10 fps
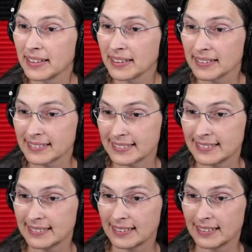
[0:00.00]
Let's
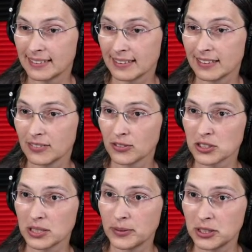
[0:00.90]
see. First
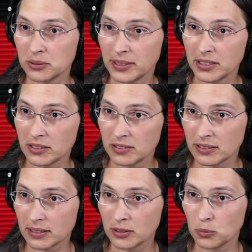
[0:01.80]
thing we do is
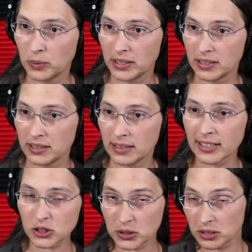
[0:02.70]

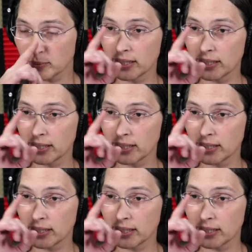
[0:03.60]
actually, you know what?